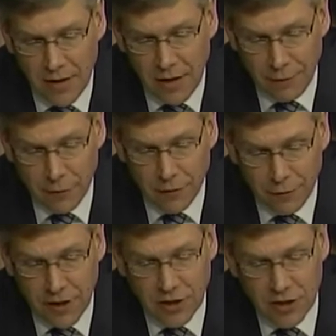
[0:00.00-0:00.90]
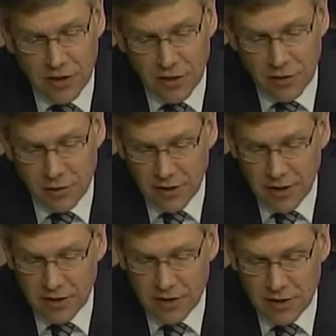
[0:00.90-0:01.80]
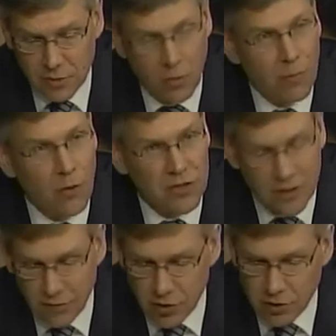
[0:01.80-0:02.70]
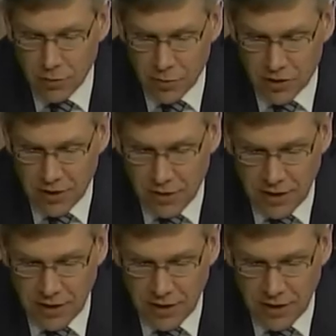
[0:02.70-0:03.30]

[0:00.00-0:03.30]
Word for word: And for inflation, the central tendency is 1.7 to 2 percent.